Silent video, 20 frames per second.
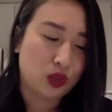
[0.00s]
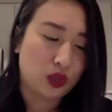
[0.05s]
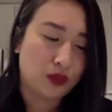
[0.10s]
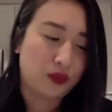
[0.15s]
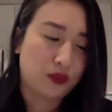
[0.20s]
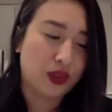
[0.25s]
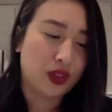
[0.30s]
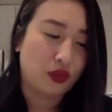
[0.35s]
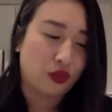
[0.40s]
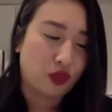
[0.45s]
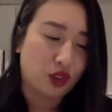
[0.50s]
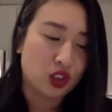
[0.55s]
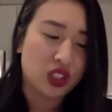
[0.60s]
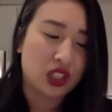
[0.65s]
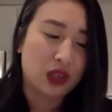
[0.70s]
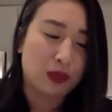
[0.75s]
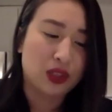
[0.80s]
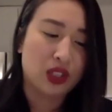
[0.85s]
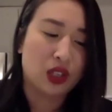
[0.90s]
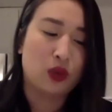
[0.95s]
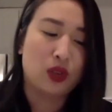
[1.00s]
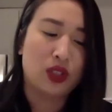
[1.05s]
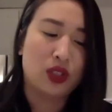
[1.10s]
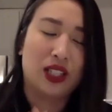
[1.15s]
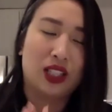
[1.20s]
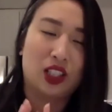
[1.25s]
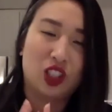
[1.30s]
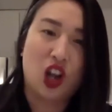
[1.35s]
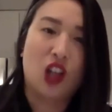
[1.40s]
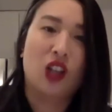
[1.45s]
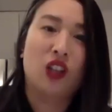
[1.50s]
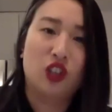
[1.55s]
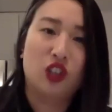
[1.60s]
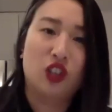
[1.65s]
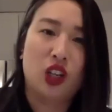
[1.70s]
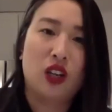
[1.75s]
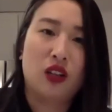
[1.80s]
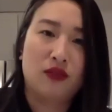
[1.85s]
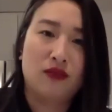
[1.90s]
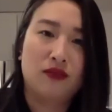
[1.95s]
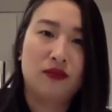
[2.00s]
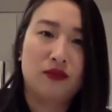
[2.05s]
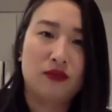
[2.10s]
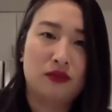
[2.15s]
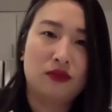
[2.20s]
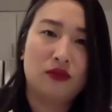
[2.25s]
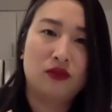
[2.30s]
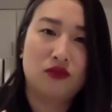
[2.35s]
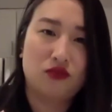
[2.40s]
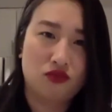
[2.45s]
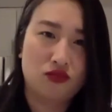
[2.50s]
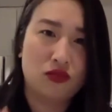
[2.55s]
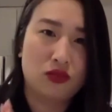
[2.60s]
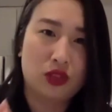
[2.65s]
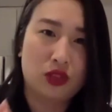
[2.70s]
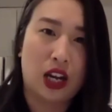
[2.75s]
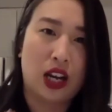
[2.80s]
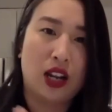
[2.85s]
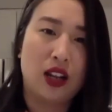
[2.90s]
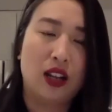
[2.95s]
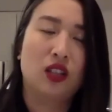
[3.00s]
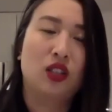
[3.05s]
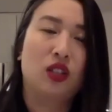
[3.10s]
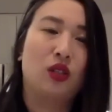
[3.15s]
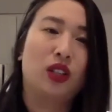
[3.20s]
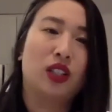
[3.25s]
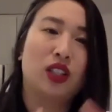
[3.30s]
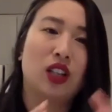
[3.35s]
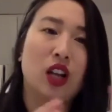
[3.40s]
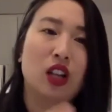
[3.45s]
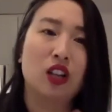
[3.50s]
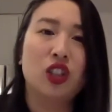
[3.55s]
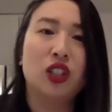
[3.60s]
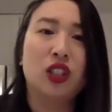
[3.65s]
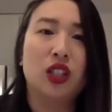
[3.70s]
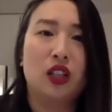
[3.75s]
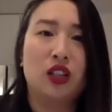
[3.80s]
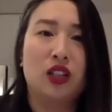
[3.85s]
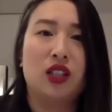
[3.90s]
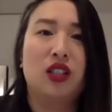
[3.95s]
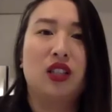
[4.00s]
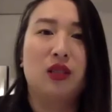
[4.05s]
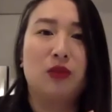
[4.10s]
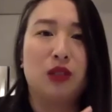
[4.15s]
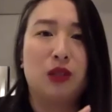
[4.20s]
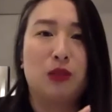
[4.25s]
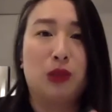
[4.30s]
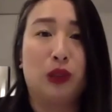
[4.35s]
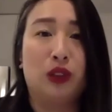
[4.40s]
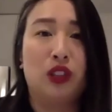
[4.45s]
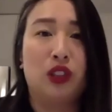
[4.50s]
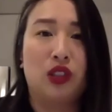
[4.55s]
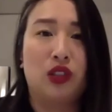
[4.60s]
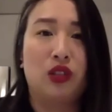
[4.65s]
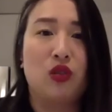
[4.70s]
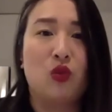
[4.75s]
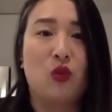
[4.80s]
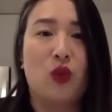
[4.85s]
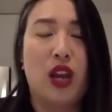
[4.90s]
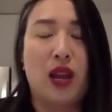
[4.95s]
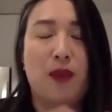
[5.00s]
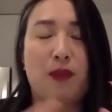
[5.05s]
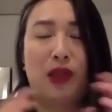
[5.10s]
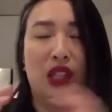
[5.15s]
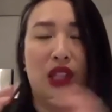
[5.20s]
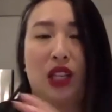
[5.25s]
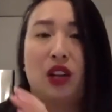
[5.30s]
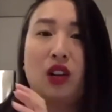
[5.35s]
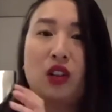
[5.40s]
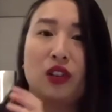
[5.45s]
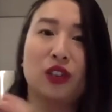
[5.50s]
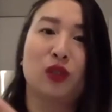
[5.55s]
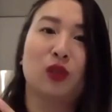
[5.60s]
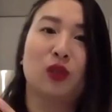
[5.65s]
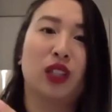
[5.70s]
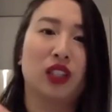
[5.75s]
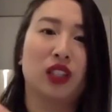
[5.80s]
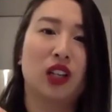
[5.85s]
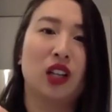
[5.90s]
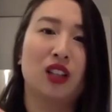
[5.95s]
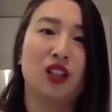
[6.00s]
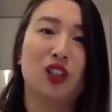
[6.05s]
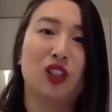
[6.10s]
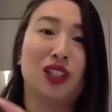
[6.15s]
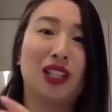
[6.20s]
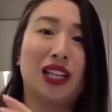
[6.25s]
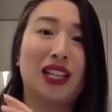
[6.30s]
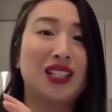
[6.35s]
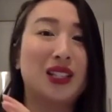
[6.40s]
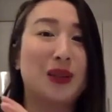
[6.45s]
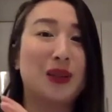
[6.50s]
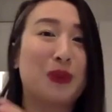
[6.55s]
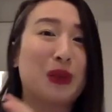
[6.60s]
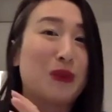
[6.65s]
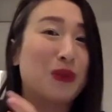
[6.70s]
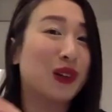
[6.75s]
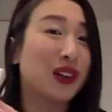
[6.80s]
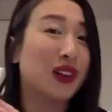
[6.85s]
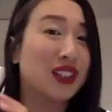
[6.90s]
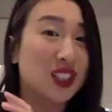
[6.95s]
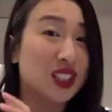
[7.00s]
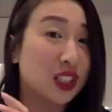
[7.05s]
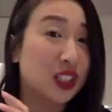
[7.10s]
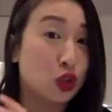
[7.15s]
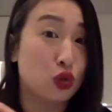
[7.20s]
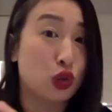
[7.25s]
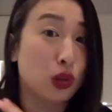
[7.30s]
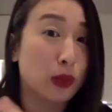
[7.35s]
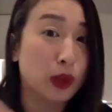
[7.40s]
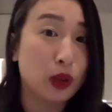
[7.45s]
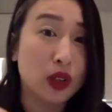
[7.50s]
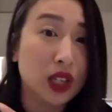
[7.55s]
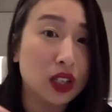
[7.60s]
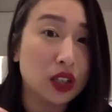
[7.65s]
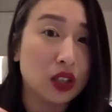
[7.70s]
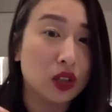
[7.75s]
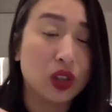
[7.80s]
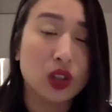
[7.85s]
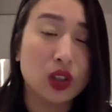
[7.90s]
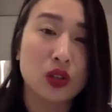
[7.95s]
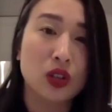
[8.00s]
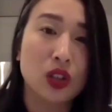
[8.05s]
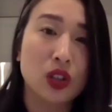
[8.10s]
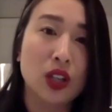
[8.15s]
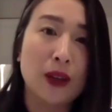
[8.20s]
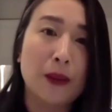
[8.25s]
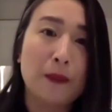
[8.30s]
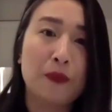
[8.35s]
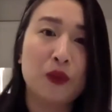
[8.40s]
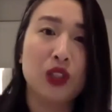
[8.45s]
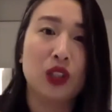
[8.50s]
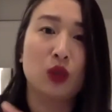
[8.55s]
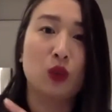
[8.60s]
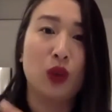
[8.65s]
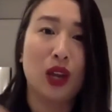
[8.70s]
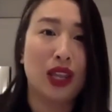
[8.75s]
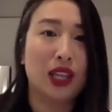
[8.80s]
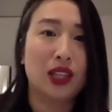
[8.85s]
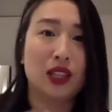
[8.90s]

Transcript: the first step is always acknowledging, right? So acknowledging that our system is built a certain way, but then also acknowledging that some people are just contributing to the way that the